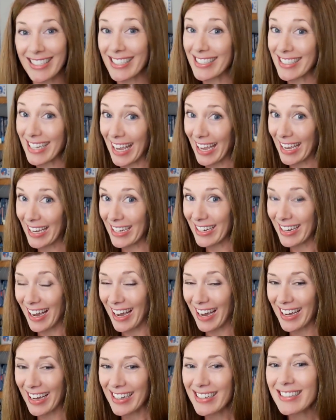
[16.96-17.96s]
Today,
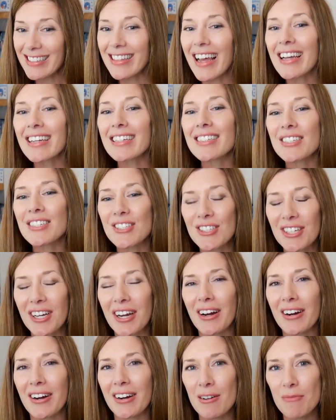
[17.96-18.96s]
I'd like to
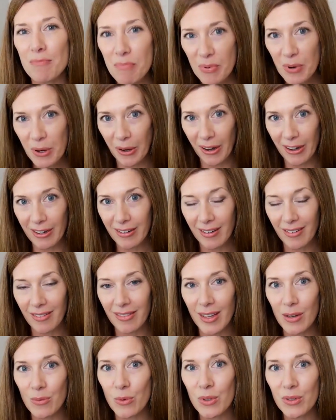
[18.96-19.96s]
share a book
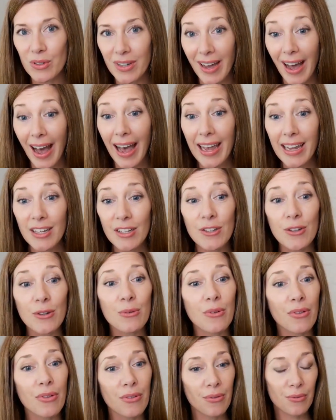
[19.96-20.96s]
that will guide
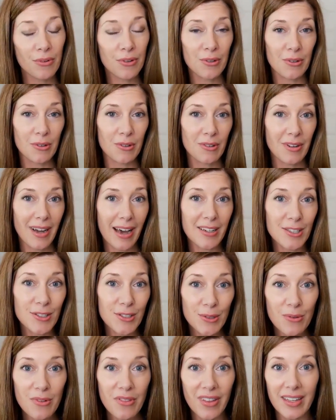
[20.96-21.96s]
you through how
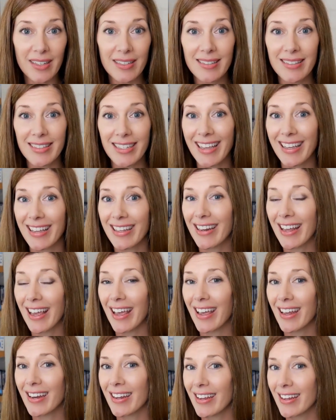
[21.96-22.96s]
to do this in
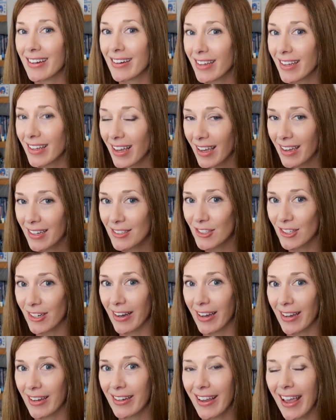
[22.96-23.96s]
an
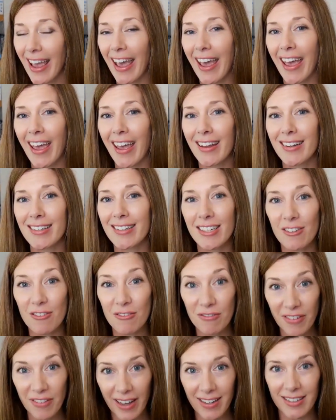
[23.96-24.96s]
engaging and
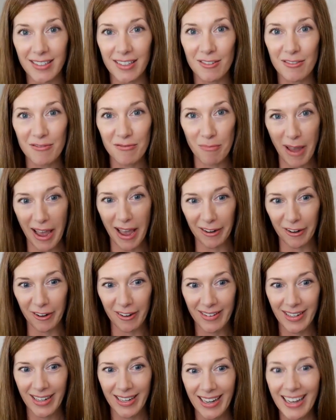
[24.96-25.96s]
effective
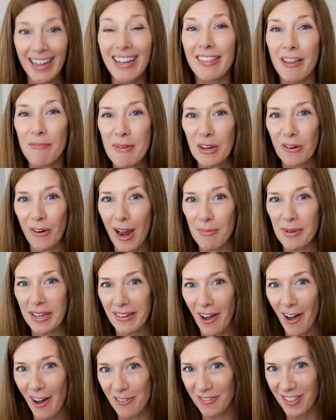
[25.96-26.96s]
manner. Let me grab
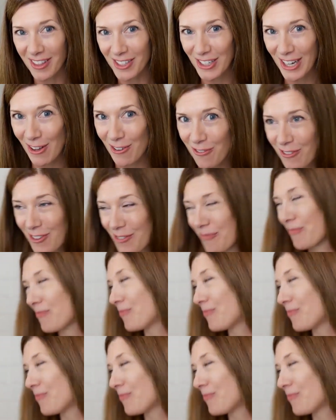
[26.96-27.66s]
it off the shelf.